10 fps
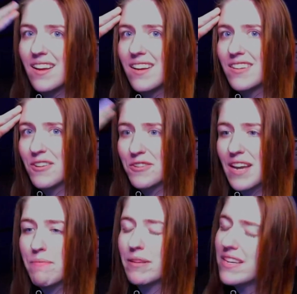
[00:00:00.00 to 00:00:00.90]
Don't die,
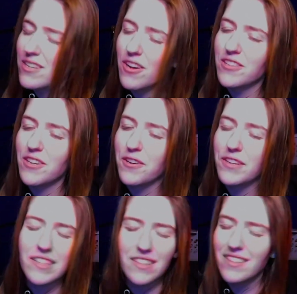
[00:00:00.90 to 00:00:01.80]
please. Also,
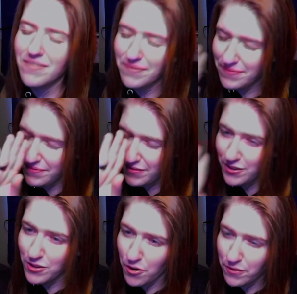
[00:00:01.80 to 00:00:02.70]

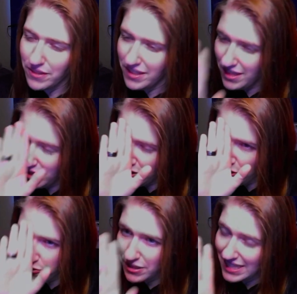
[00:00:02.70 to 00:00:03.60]
don't
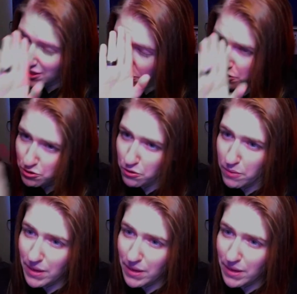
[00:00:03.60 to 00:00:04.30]
like just destroy me.